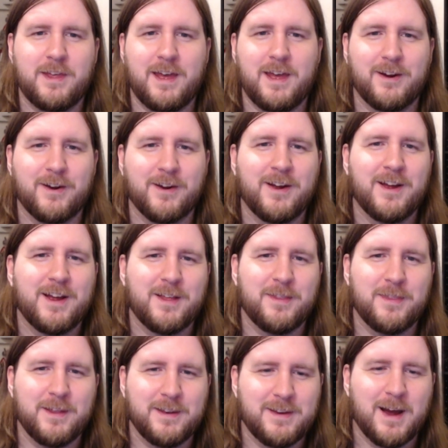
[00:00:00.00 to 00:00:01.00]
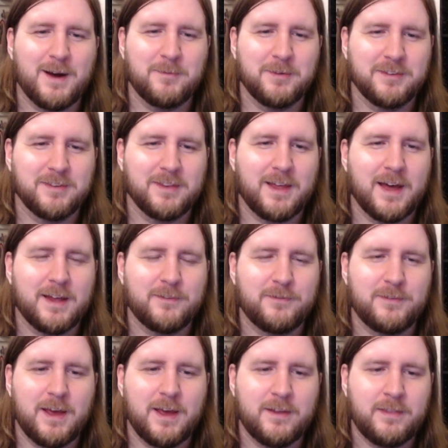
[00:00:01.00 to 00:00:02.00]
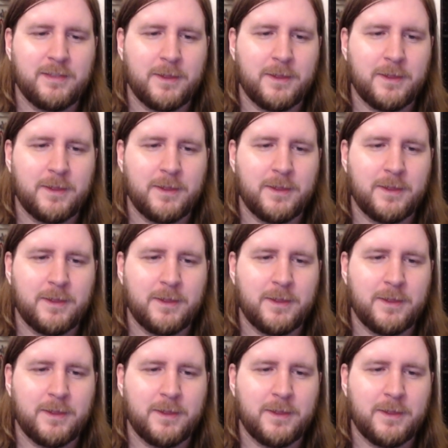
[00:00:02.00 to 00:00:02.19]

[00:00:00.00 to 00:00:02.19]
there that Yama's the god of death.